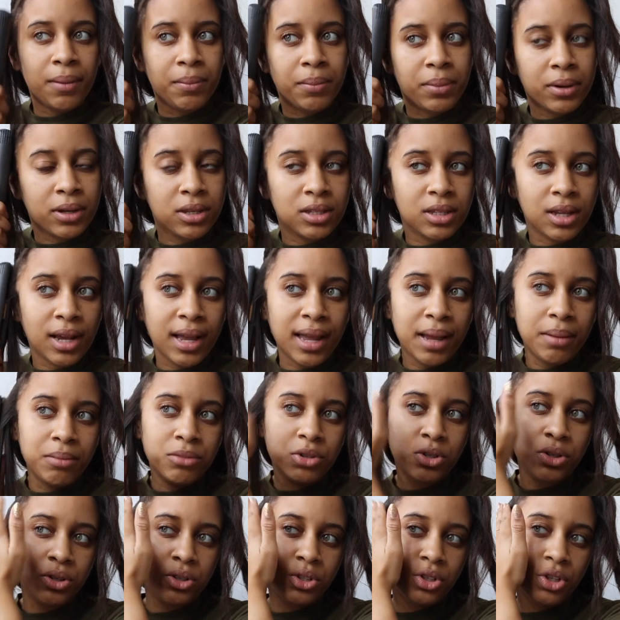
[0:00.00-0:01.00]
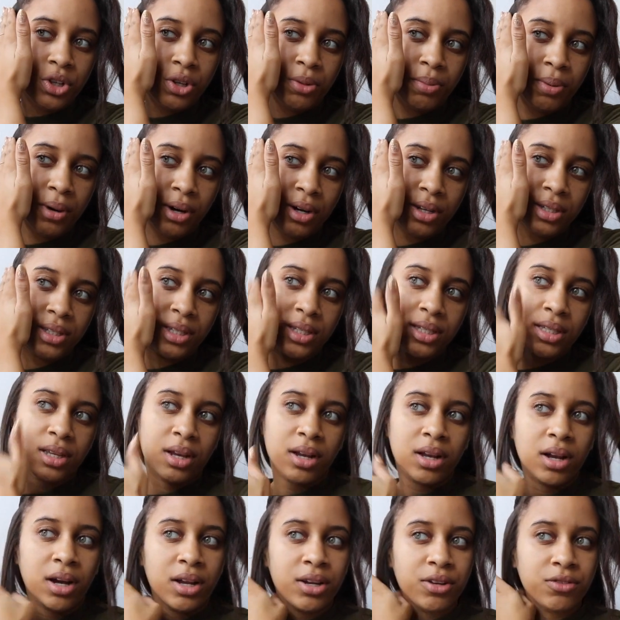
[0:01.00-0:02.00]
because I am doing two passes. I
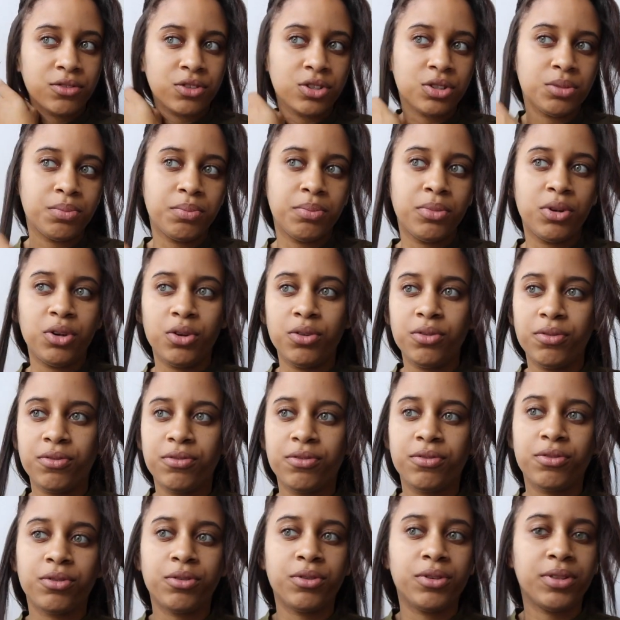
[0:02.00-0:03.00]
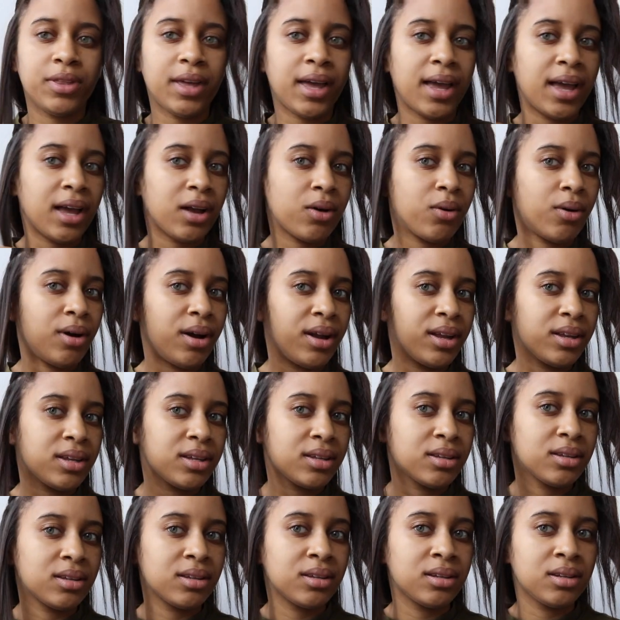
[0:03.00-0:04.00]
kind of just move through the hair quite
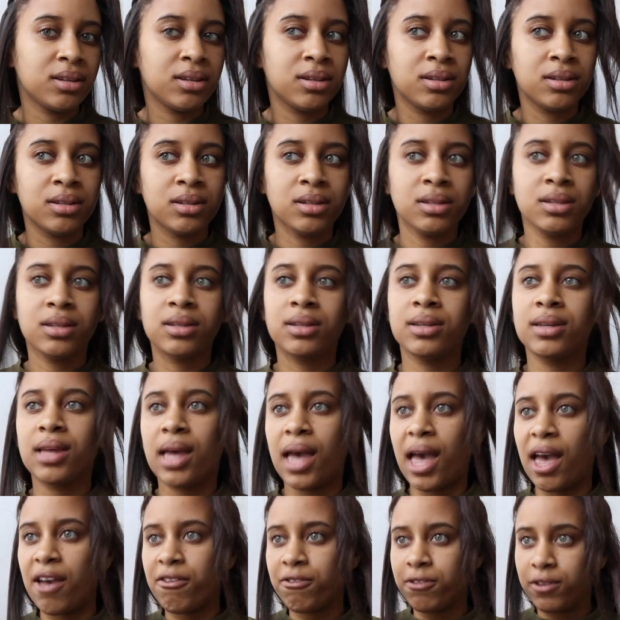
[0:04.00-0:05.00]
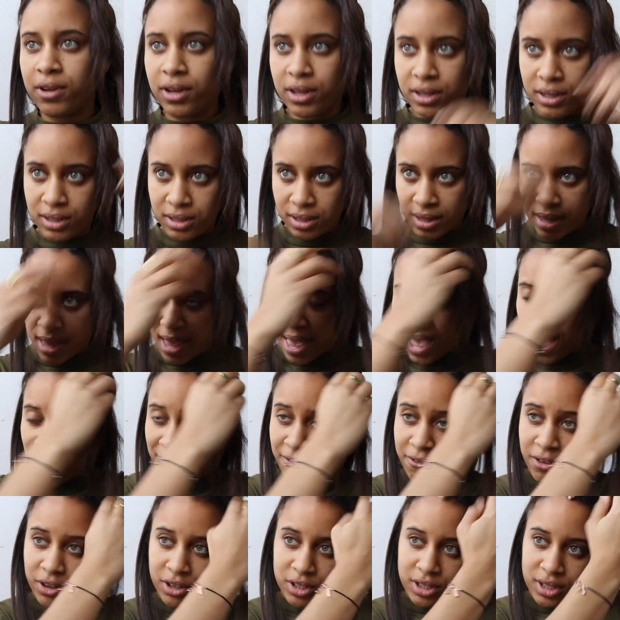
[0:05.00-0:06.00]

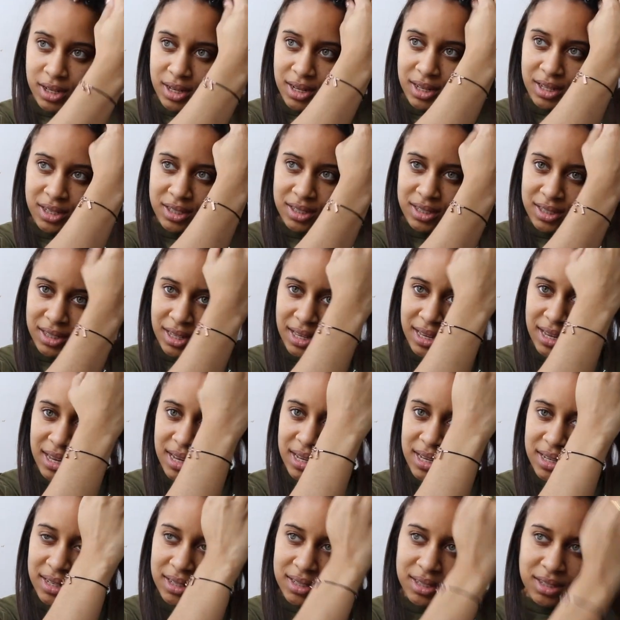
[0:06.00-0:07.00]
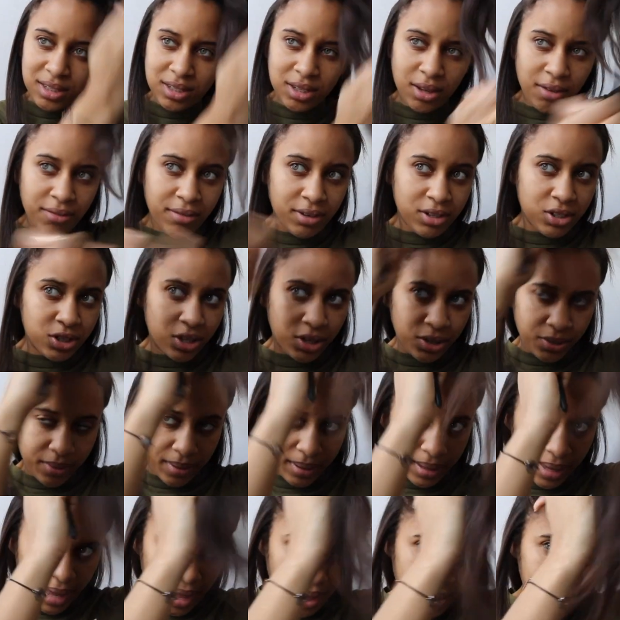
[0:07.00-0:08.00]
effortlessly. So if I show you
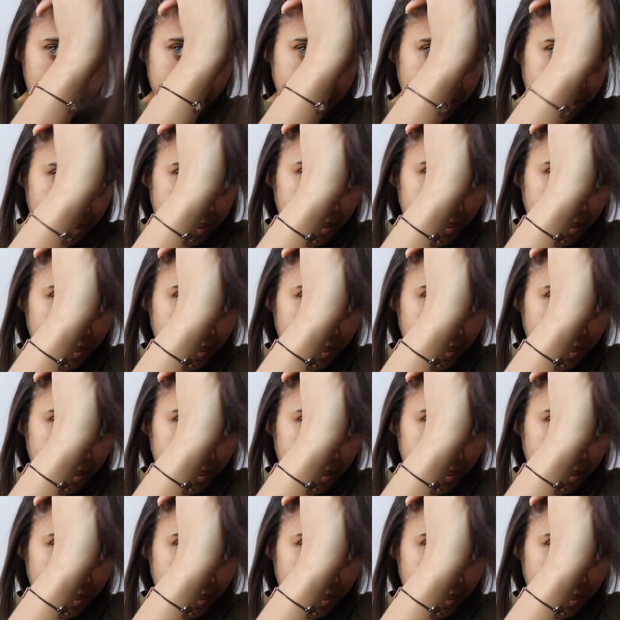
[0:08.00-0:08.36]
again,